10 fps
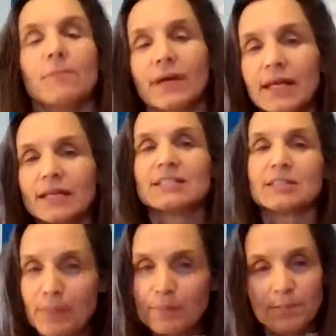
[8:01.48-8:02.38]
but
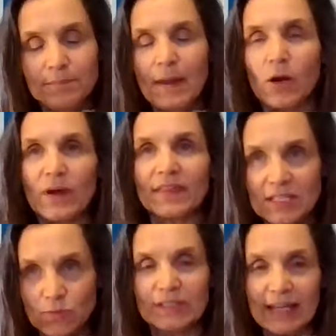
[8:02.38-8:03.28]
bear with
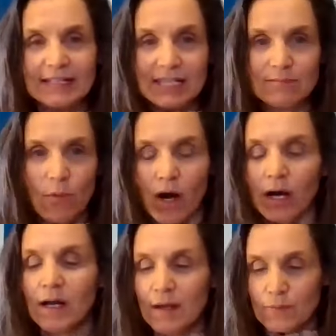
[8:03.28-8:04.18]
us. We'll get to the
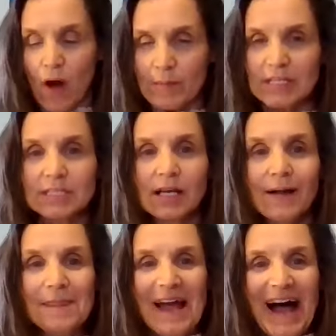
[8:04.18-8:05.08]
more, promise.
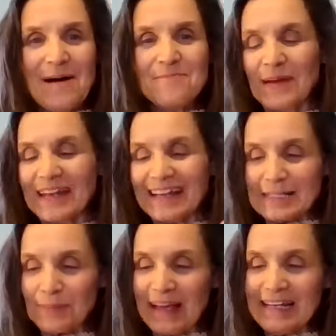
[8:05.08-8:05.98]
Yeah. But
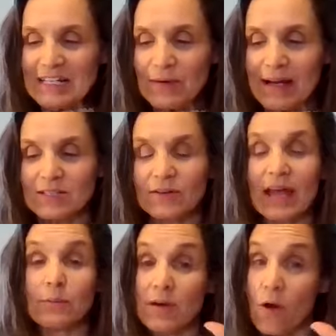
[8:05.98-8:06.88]
explain to us, okay,
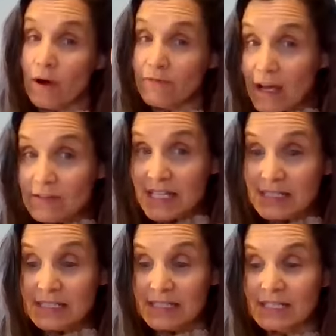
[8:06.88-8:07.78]
we know our five
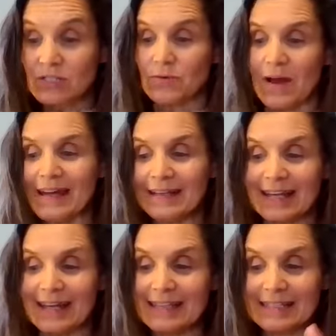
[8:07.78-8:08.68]
senses, right?
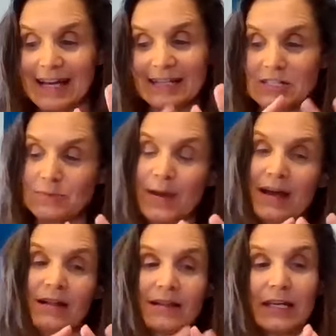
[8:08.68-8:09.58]
Taste, touch,
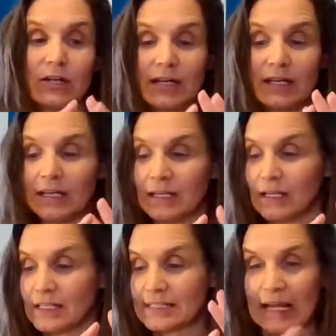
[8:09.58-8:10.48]
smell,
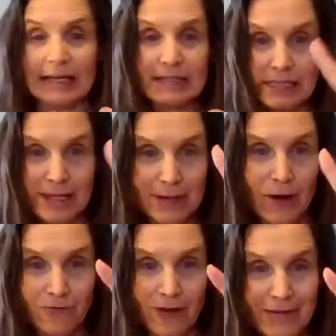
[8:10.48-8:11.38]
hearing, sight. There we
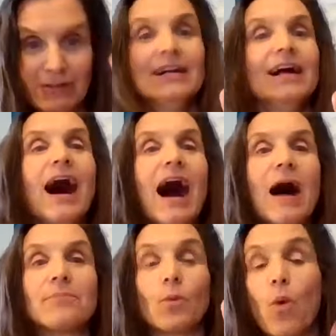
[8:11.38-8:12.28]
go. Five.
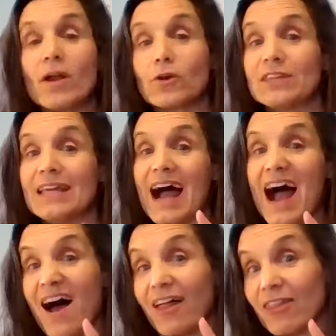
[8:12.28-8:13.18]
What are the
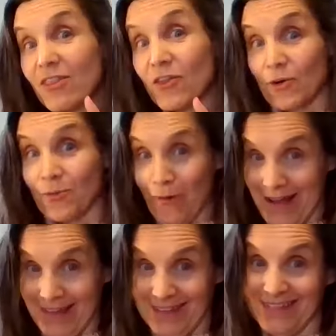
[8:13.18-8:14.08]
other
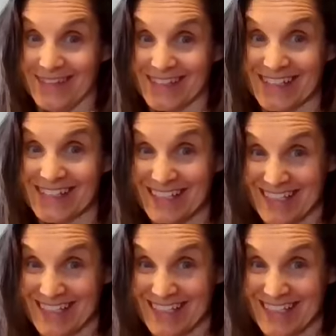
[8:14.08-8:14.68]
ones? Because